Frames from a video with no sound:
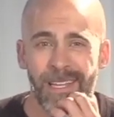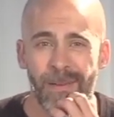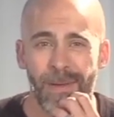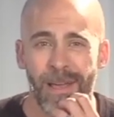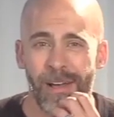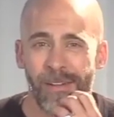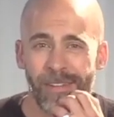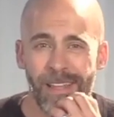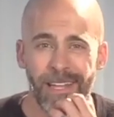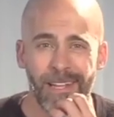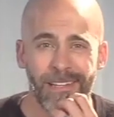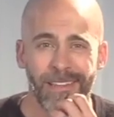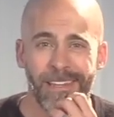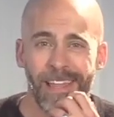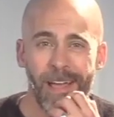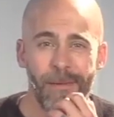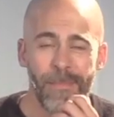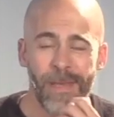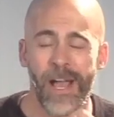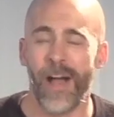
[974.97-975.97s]
like
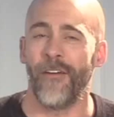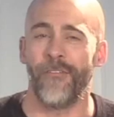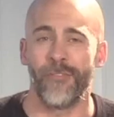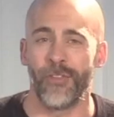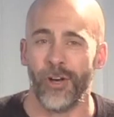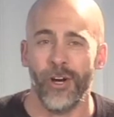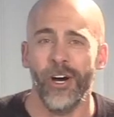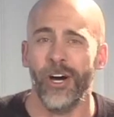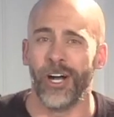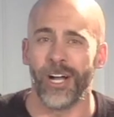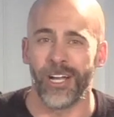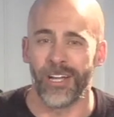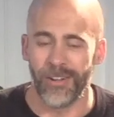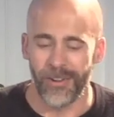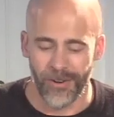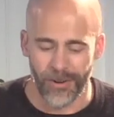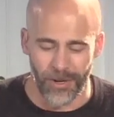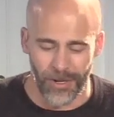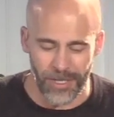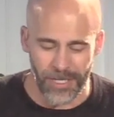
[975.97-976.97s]
let me off the hook
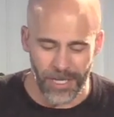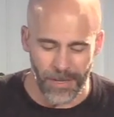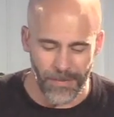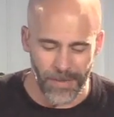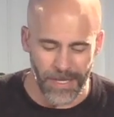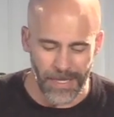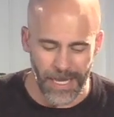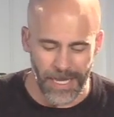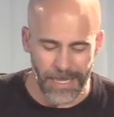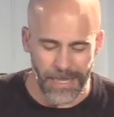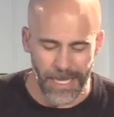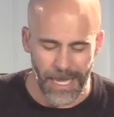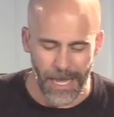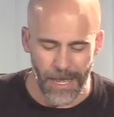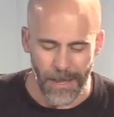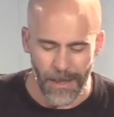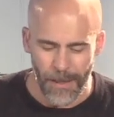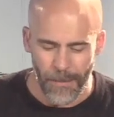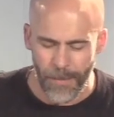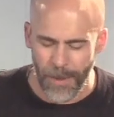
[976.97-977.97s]
or something like
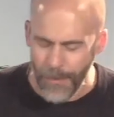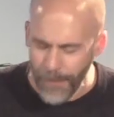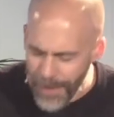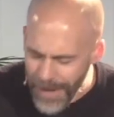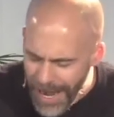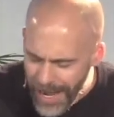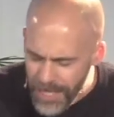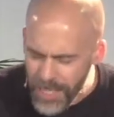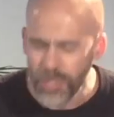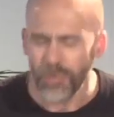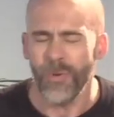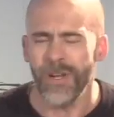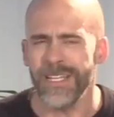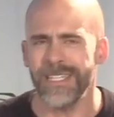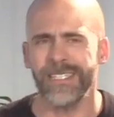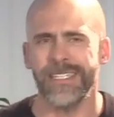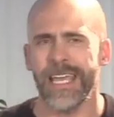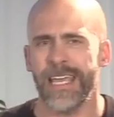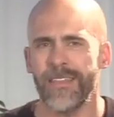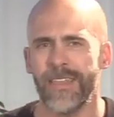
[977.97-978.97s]
that. But I just want to
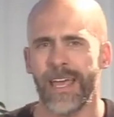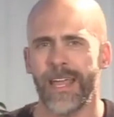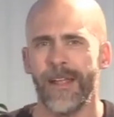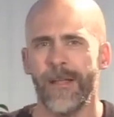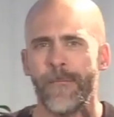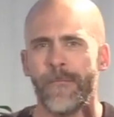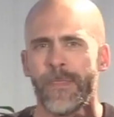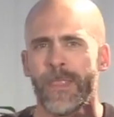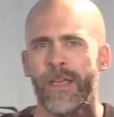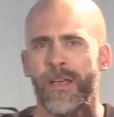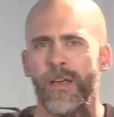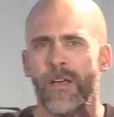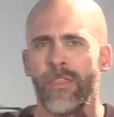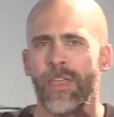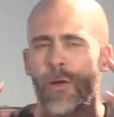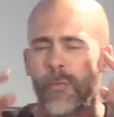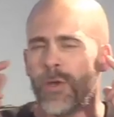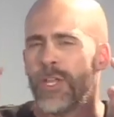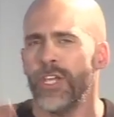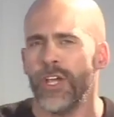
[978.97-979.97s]
say
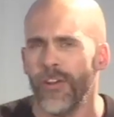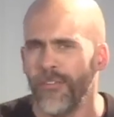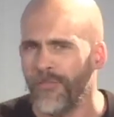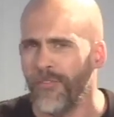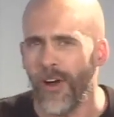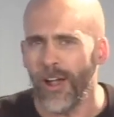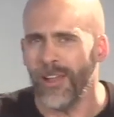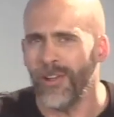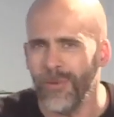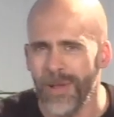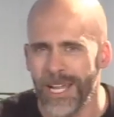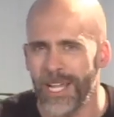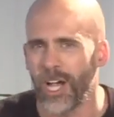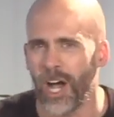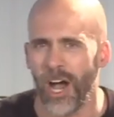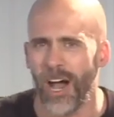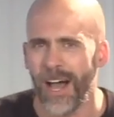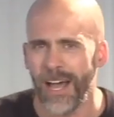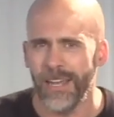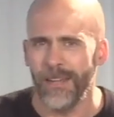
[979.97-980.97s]
that when you're following
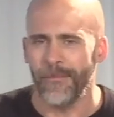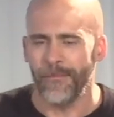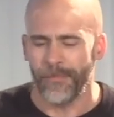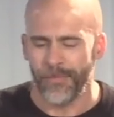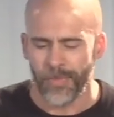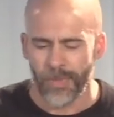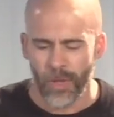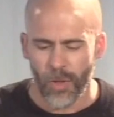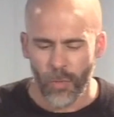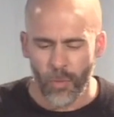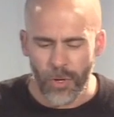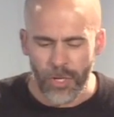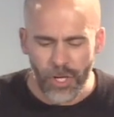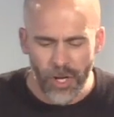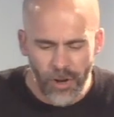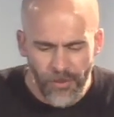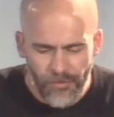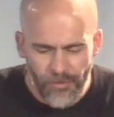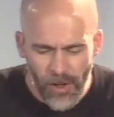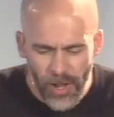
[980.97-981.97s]
God,
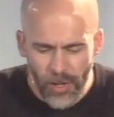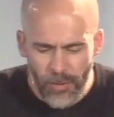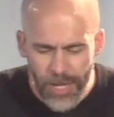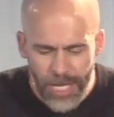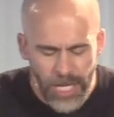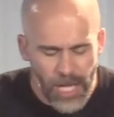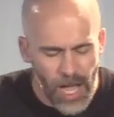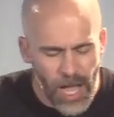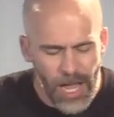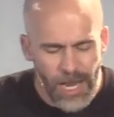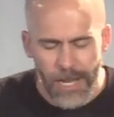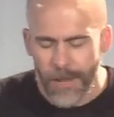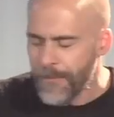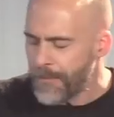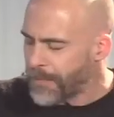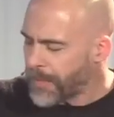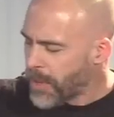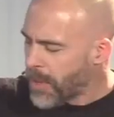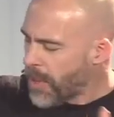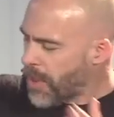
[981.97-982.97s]

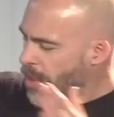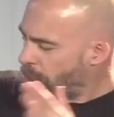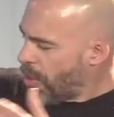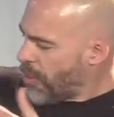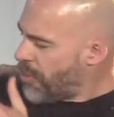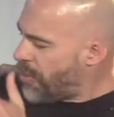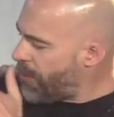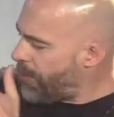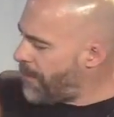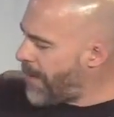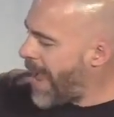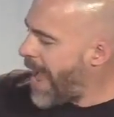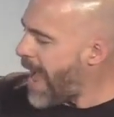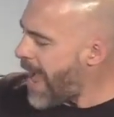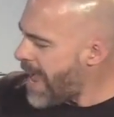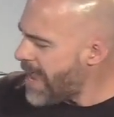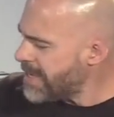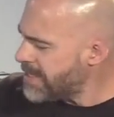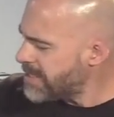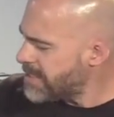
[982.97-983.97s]
the
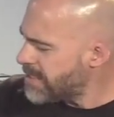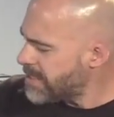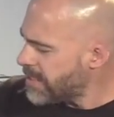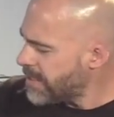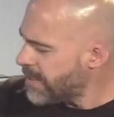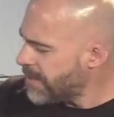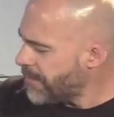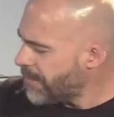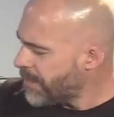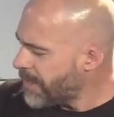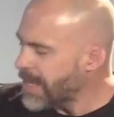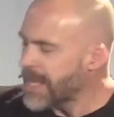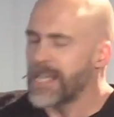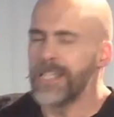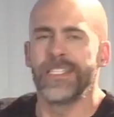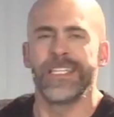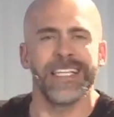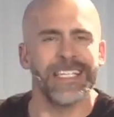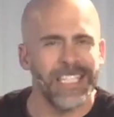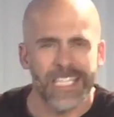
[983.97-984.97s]
past
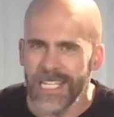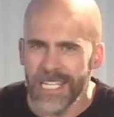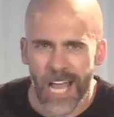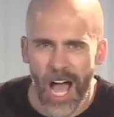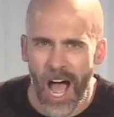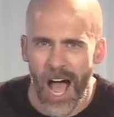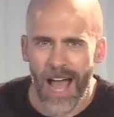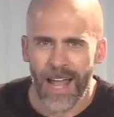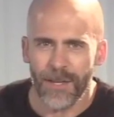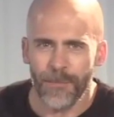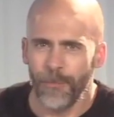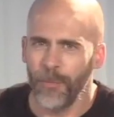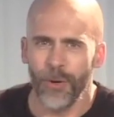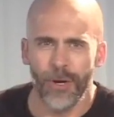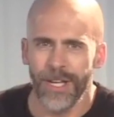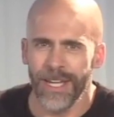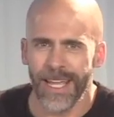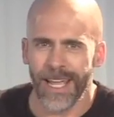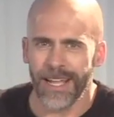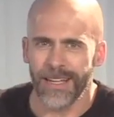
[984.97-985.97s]
does not
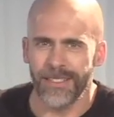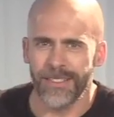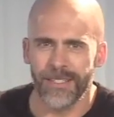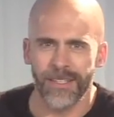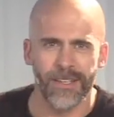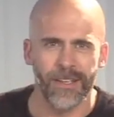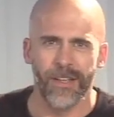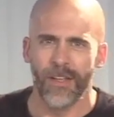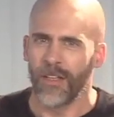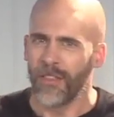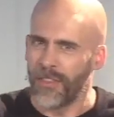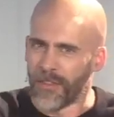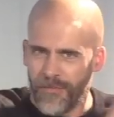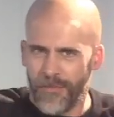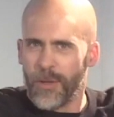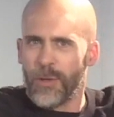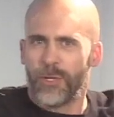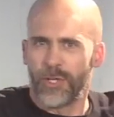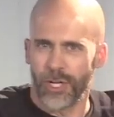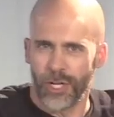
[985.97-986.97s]
predict the
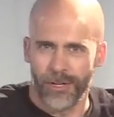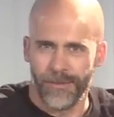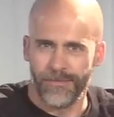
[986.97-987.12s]
future.